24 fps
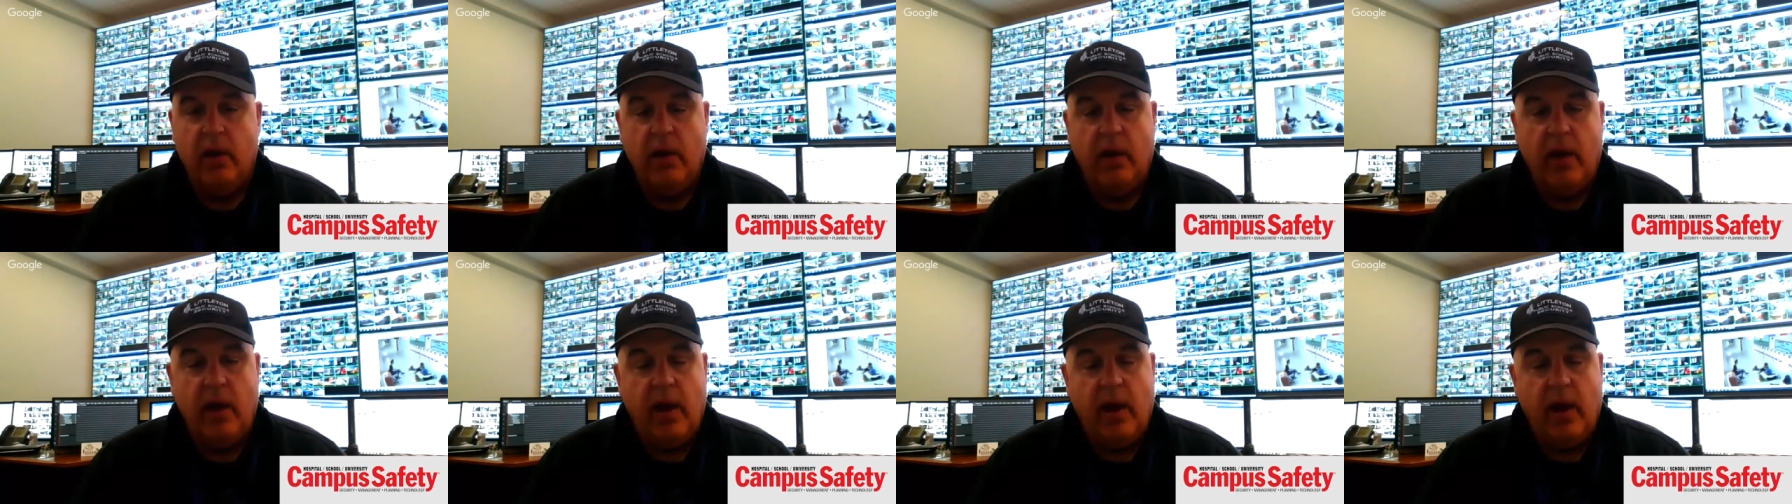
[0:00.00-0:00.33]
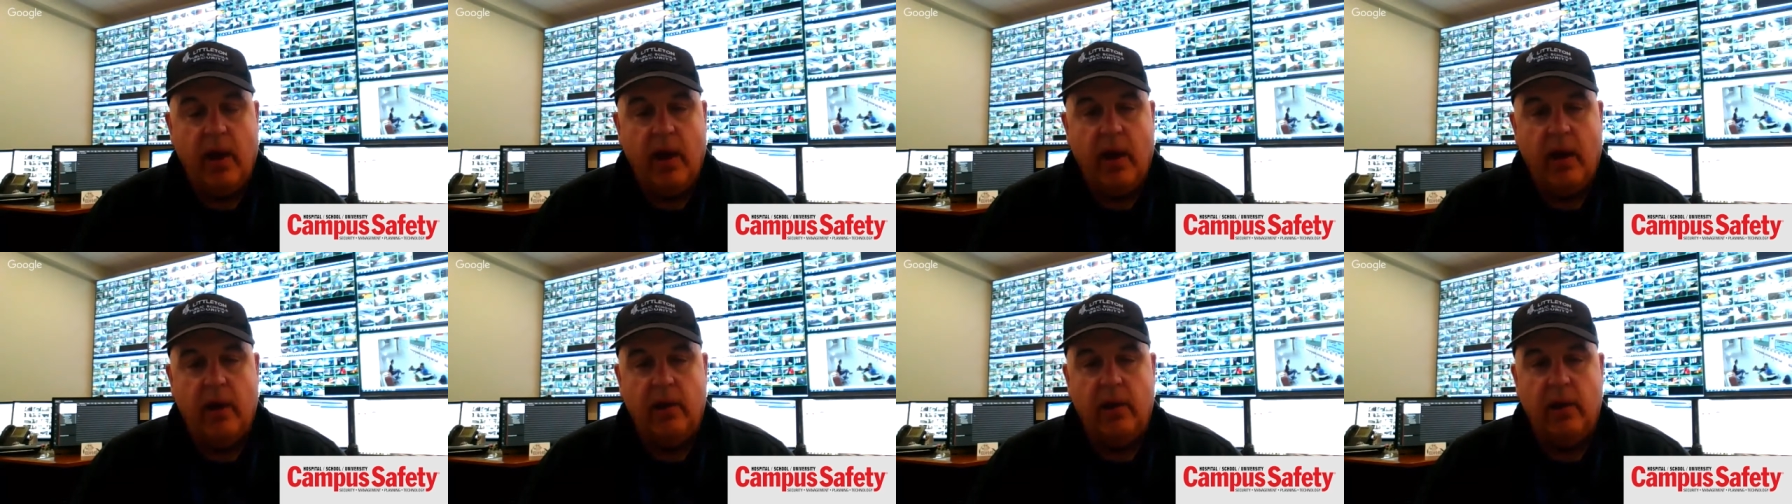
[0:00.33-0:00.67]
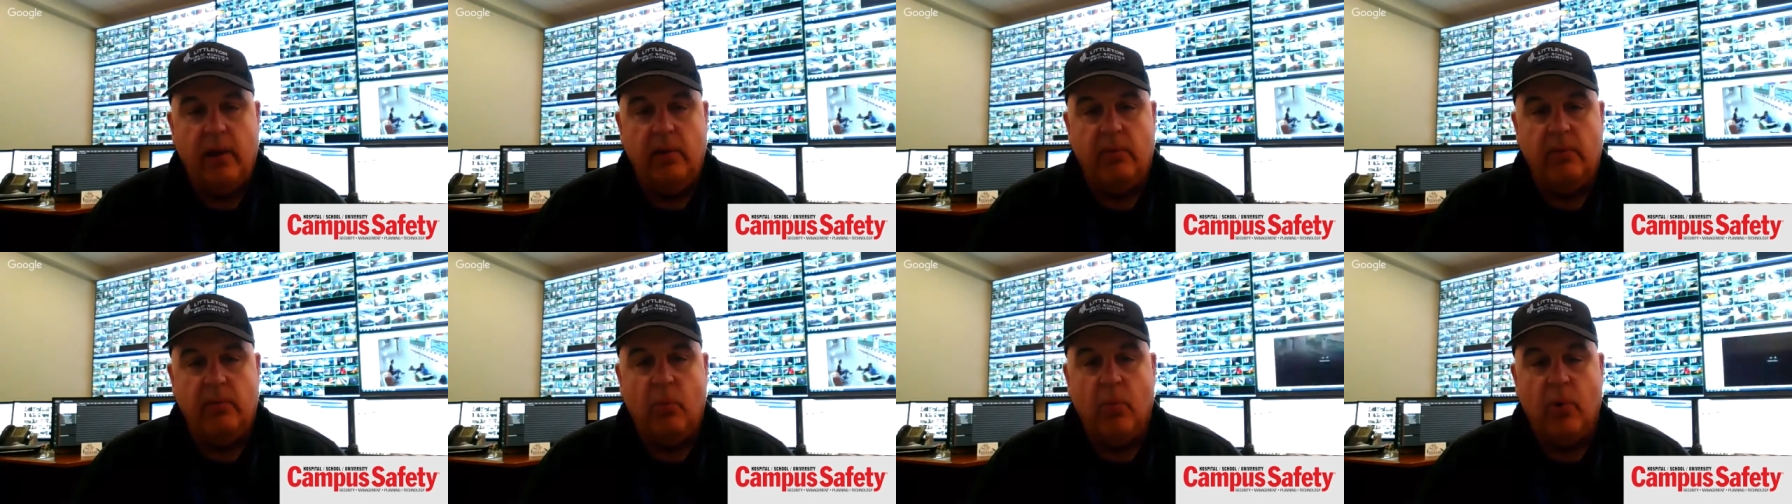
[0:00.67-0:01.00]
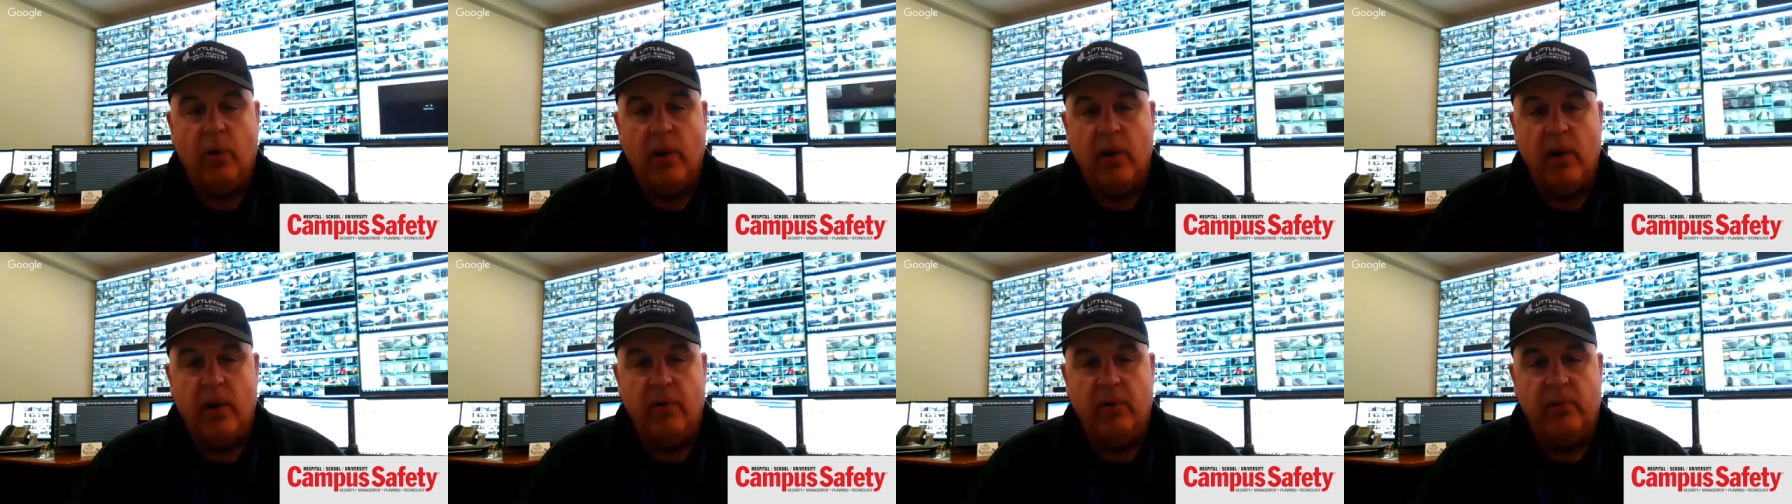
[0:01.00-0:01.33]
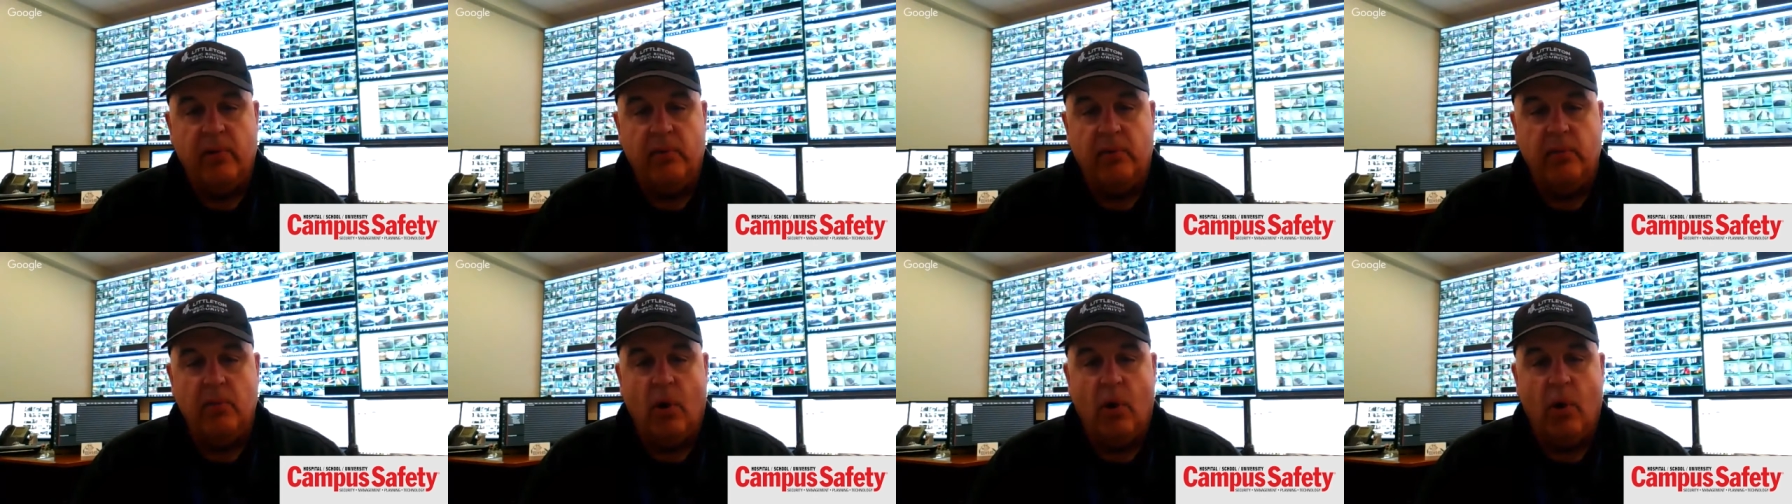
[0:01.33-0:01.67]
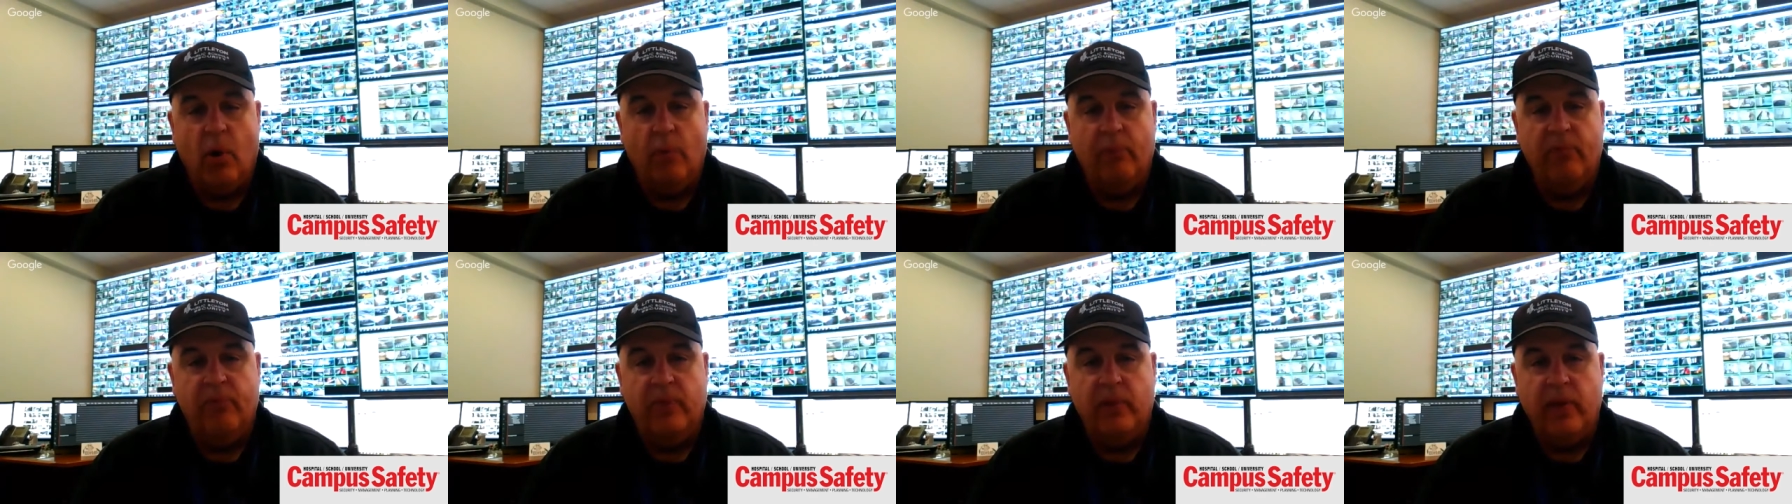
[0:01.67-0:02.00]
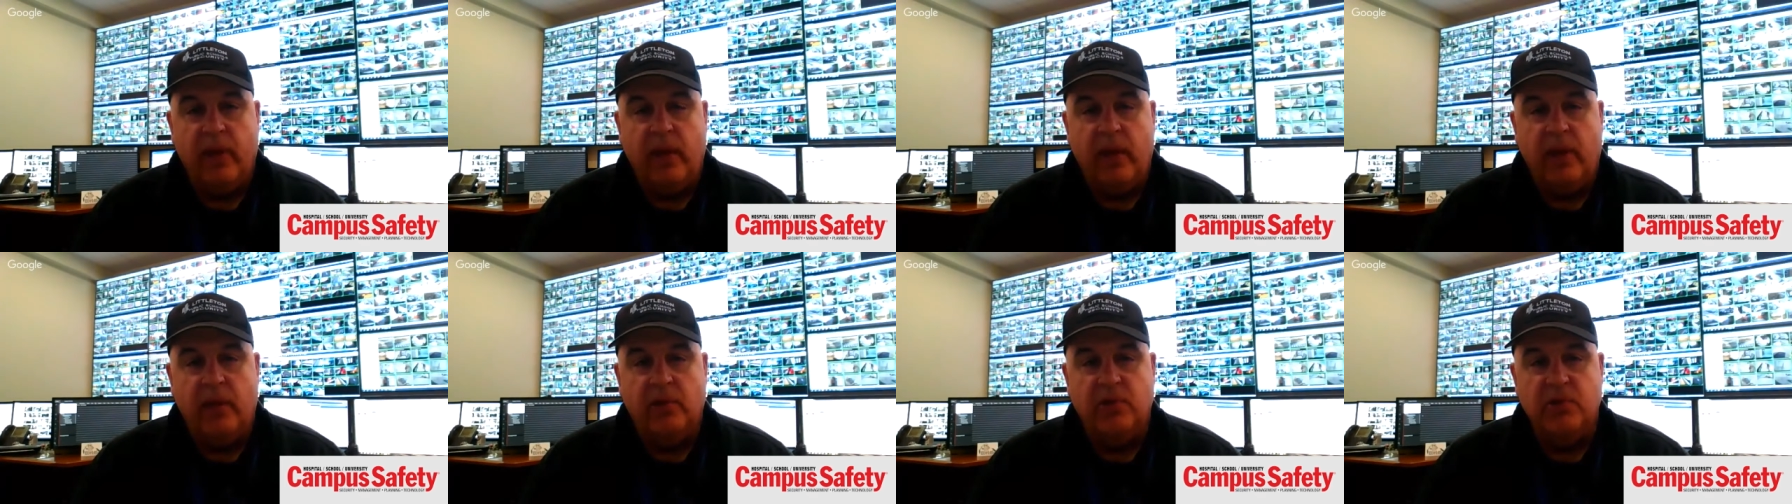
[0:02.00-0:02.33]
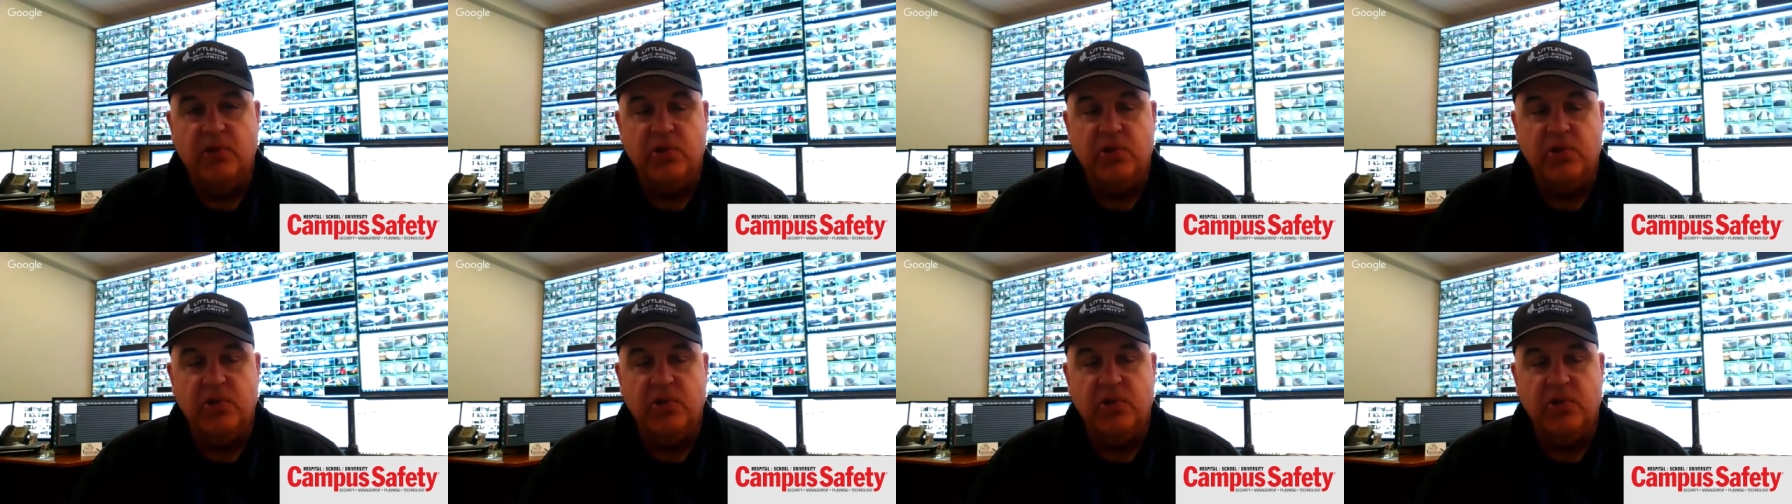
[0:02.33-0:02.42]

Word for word: And we're going to hopefully